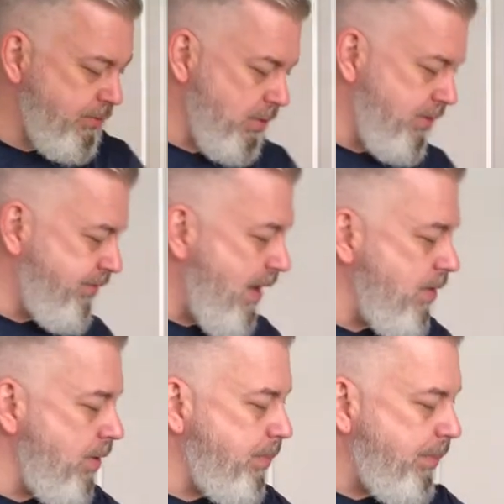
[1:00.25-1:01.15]
So we're gonna
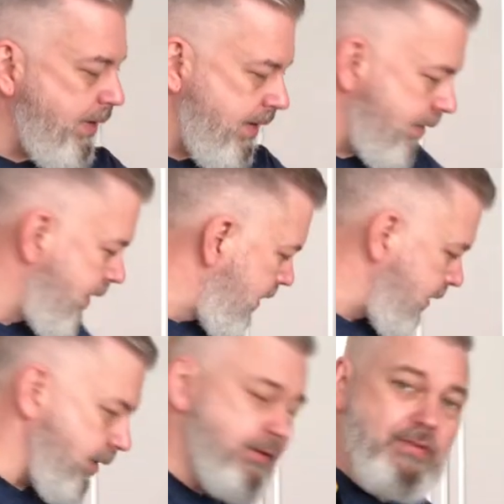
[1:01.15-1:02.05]
fire up a pan.
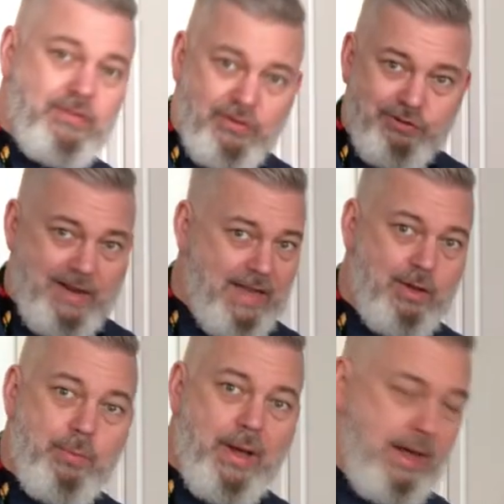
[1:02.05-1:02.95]
Now this is a
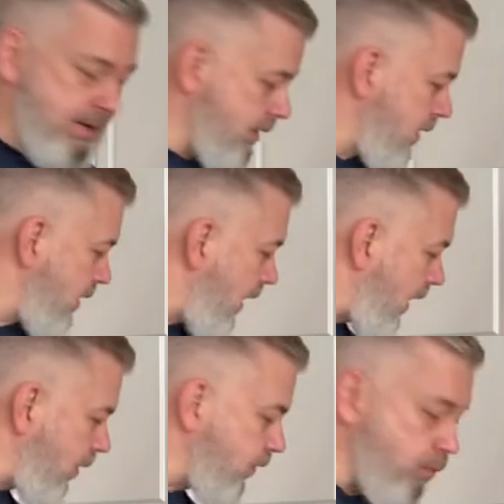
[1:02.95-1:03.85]
shallow pot,
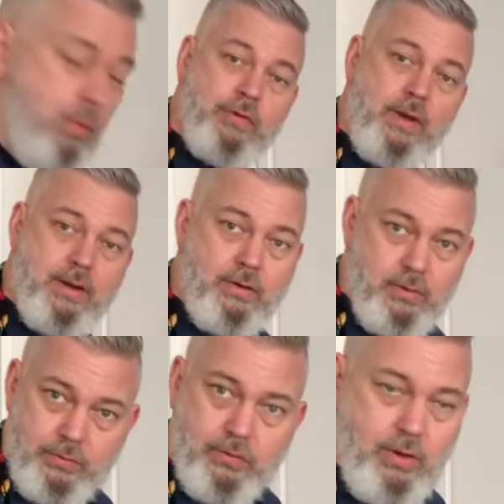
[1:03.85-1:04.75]
because trying to
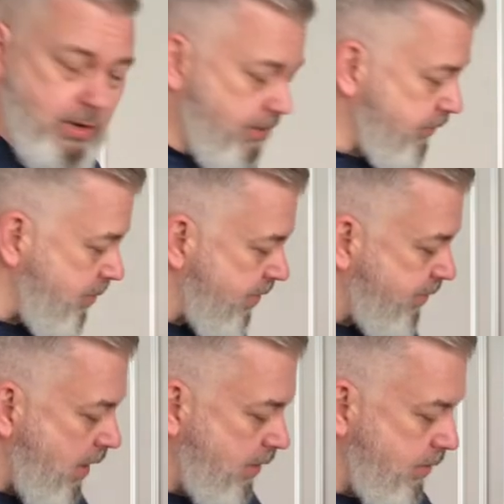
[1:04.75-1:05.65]
do is cook off some of the
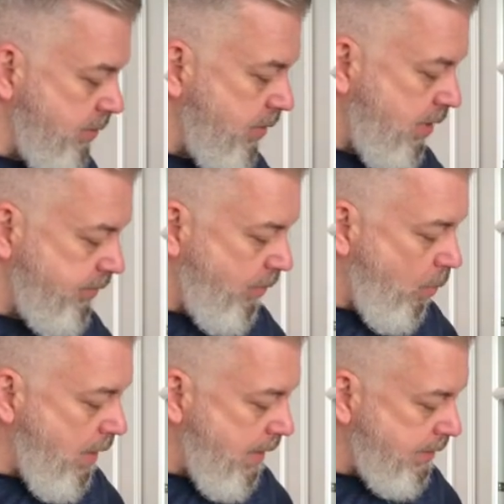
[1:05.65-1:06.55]
volume of the
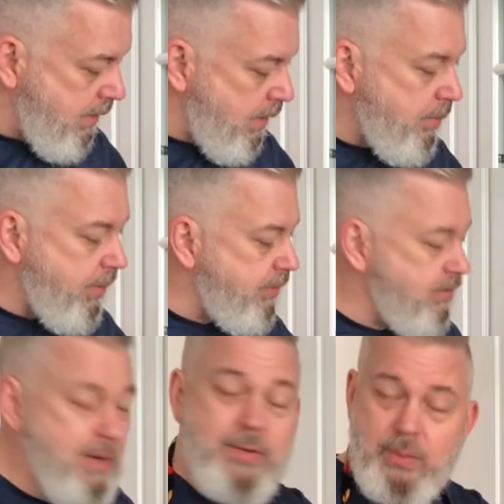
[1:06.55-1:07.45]
wine, but at the
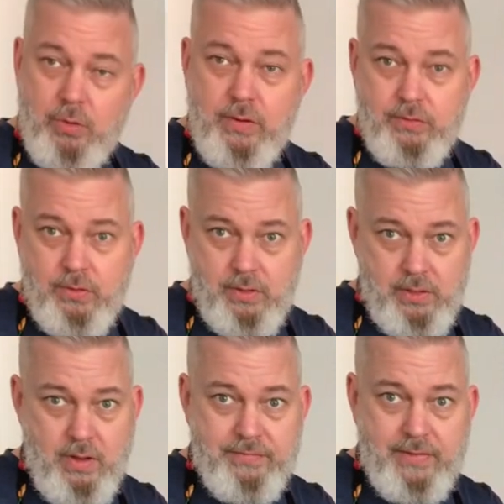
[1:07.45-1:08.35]
same time, we're also
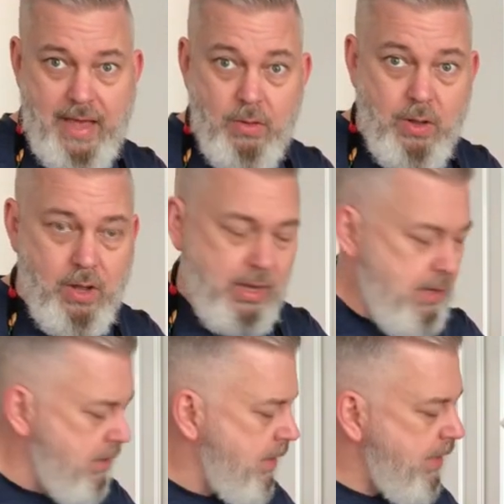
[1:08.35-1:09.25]
cooking off the
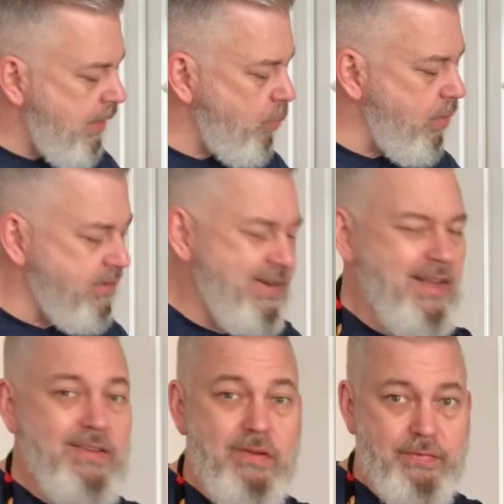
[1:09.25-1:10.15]
alcohol and we're
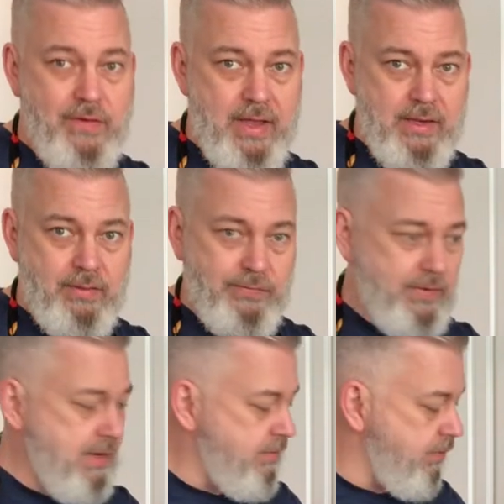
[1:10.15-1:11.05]
intensifying the
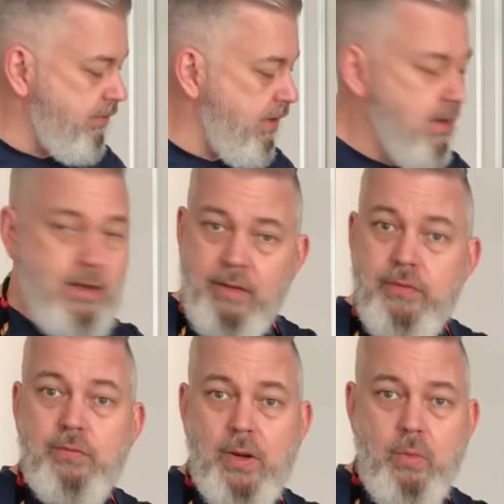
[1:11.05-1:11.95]
flavors of
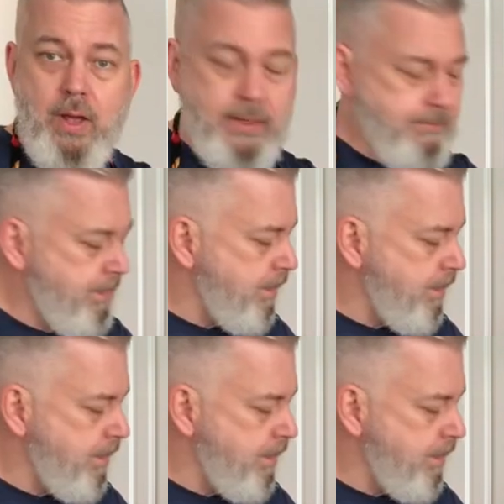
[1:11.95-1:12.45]
this red wine.